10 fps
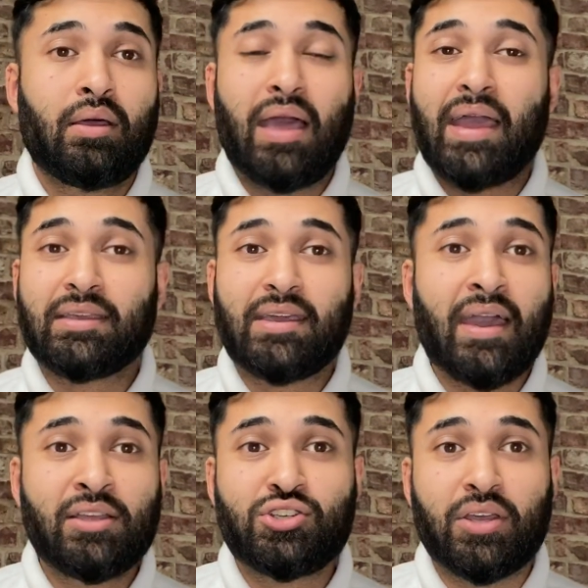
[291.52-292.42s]

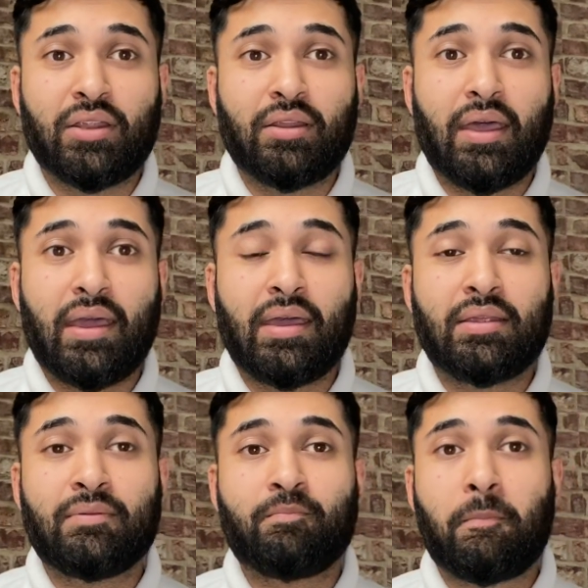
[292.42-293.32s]
engaging
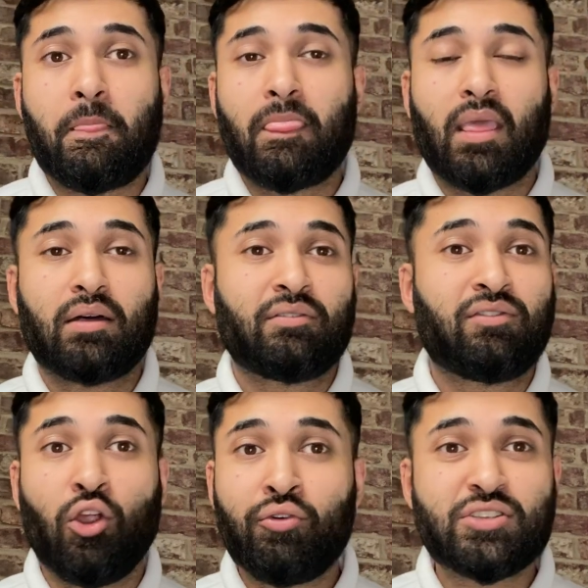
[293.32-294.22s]
in
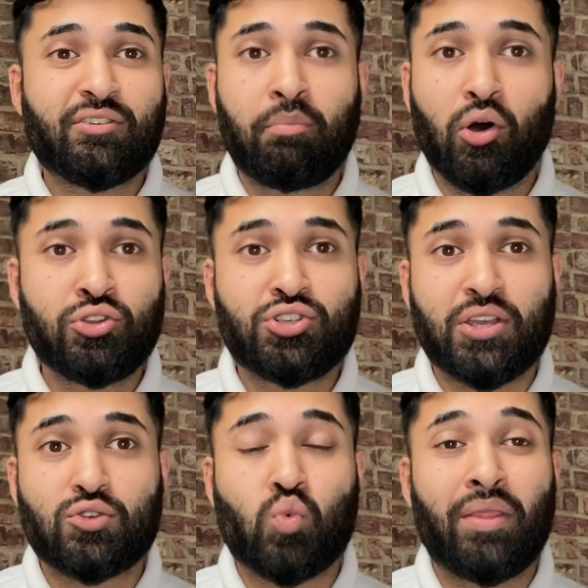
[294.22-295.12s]
flurries of
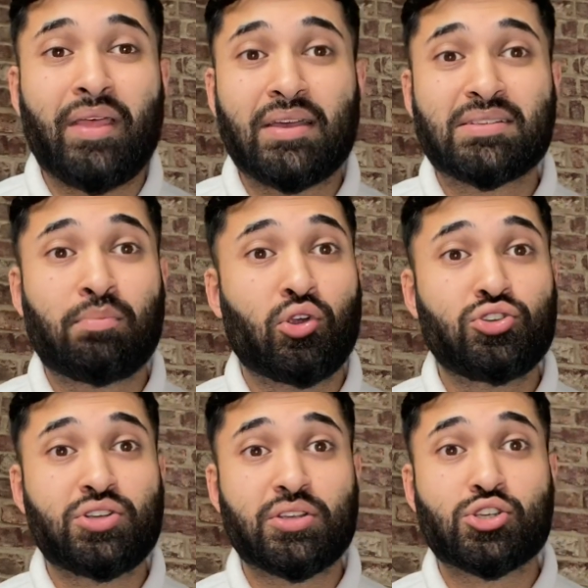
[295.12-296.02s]
punches when there's
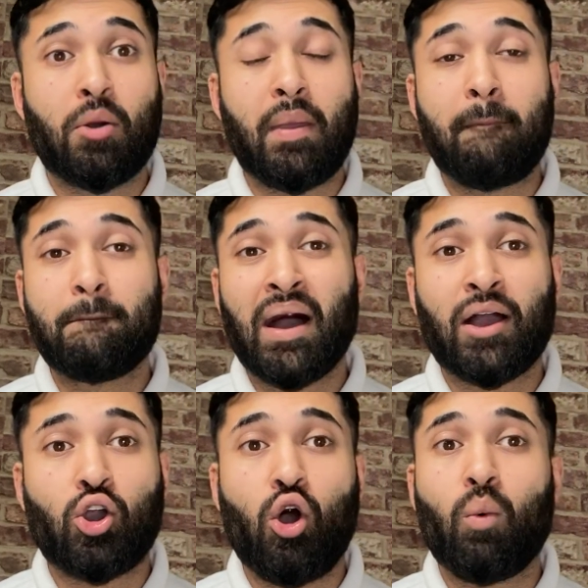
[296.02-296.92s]
punches coming
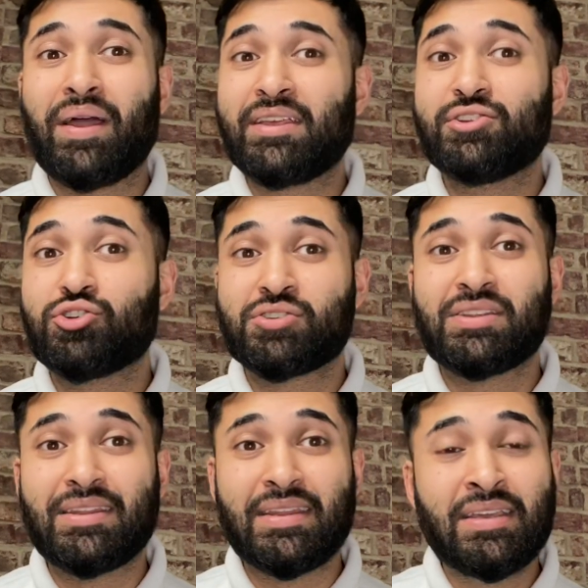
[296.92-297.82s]
back or when he
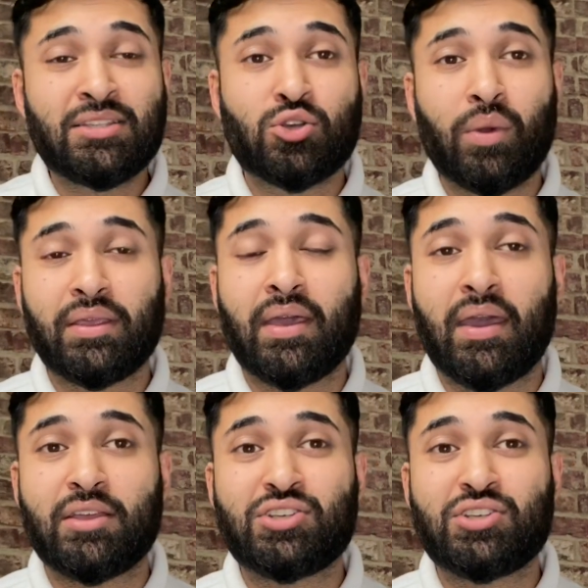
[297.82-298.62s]
doesn't need to engage.